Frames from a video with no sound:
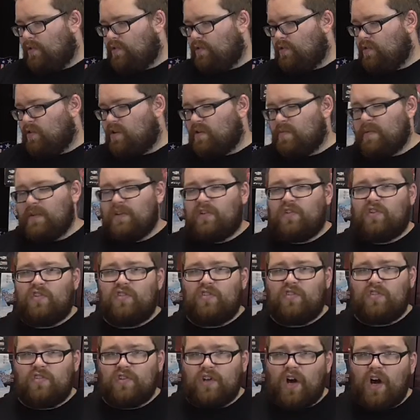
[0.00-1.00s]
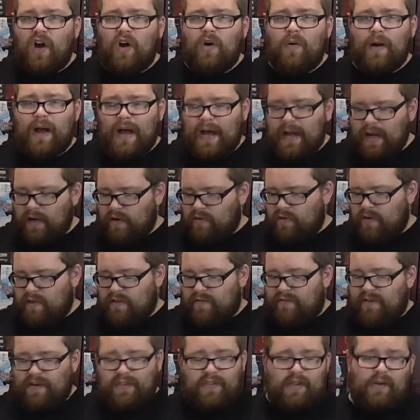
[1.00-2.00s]
you're going to be so angry
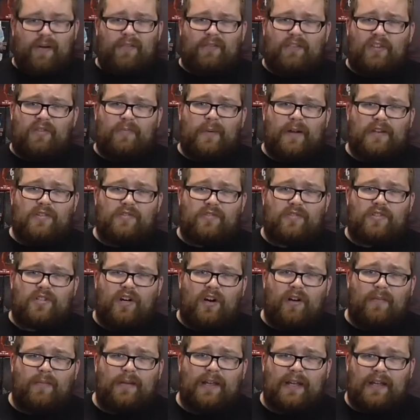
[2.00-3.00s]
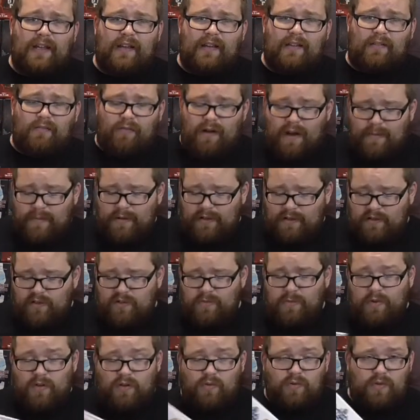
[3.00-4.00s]
the fact that you have to spend your time grabbing
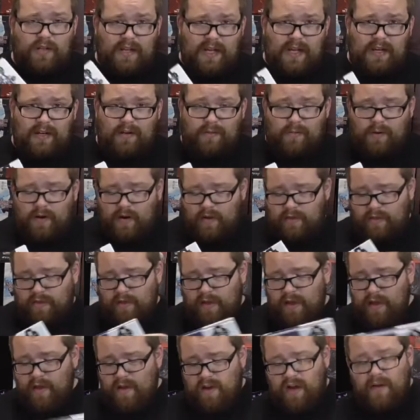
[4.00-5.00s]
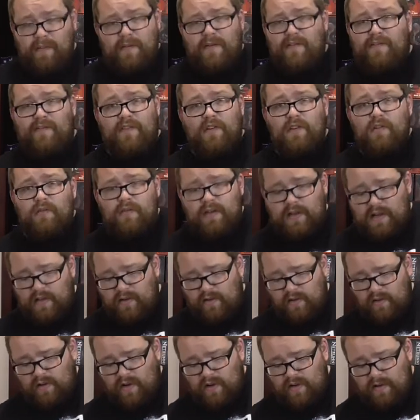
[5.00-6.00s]
someone called Killer Moth. I'd be
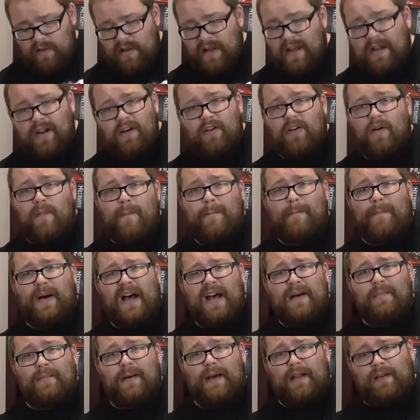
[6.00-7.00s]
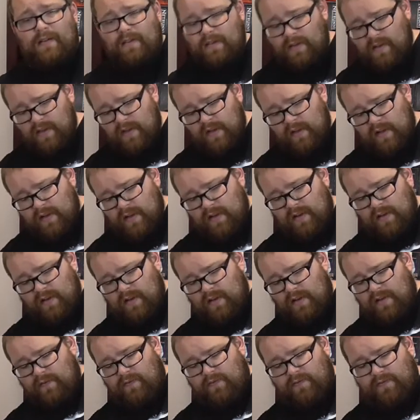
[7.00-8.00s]
furious. Hang on, I'm Batman.
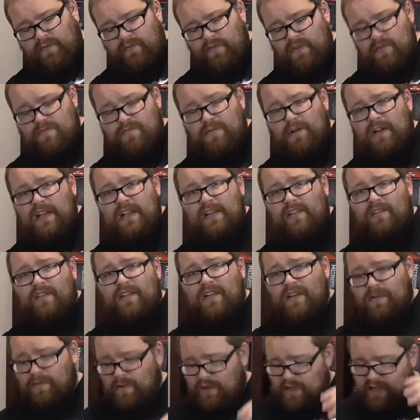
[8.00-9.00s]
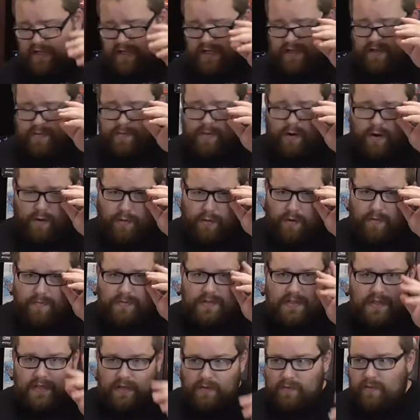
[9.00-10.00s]
Leave the police to deal with Killer Moth. I'm
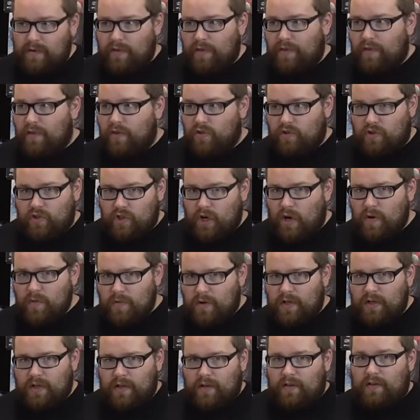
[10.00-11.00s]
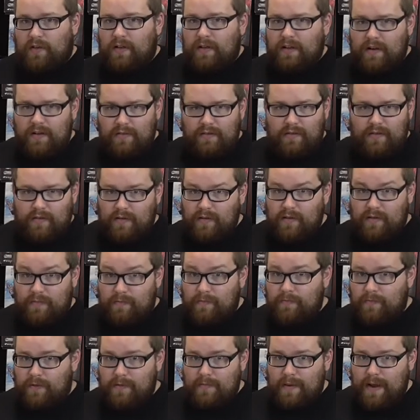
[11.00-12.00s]
dealing with Joker, you know,
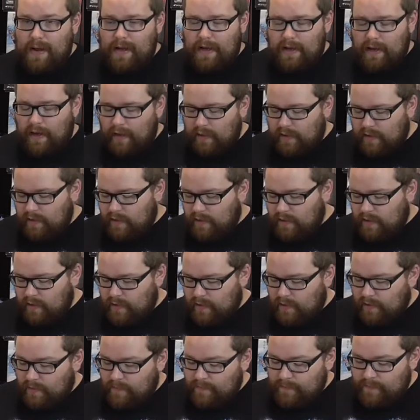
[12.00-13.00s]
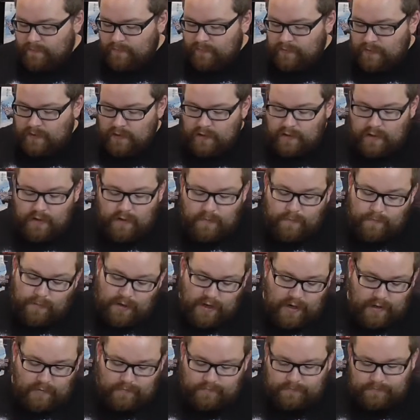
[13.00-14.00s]
the maniac.
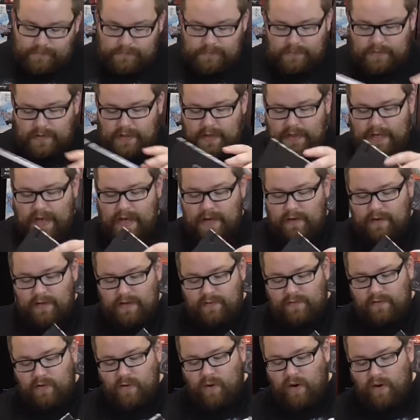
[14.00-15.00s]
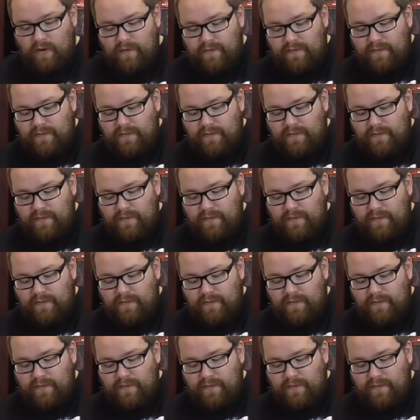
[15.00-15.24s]
But again, if you are a